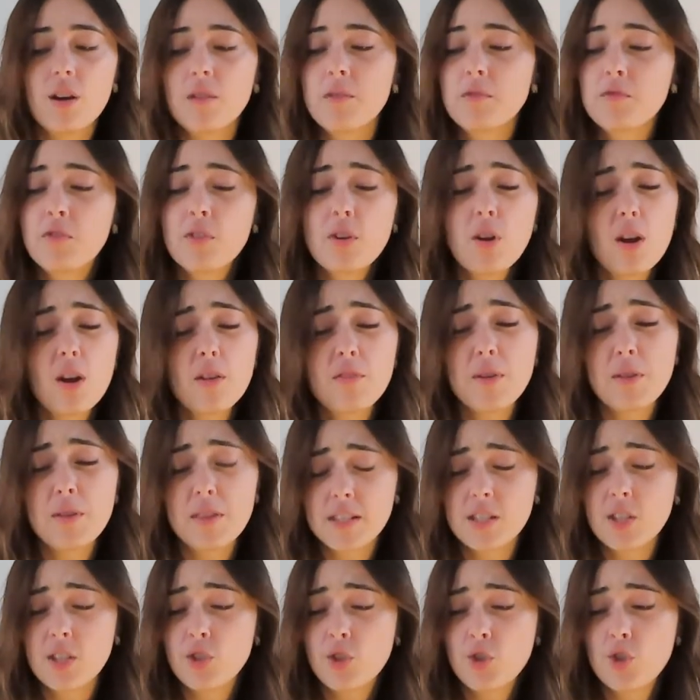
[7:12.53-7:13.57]
For a lot of you,
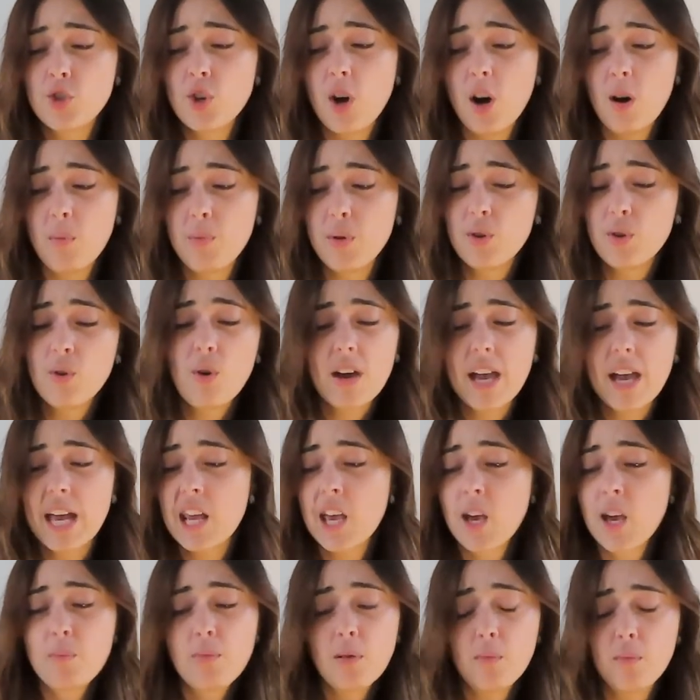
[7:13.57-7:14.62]
this is a job. You're not
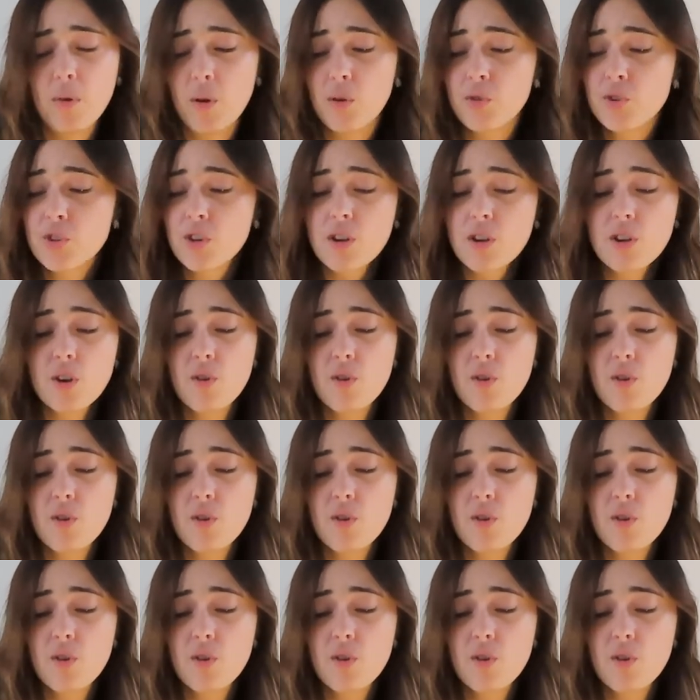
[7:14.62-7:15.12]
getting a promotion.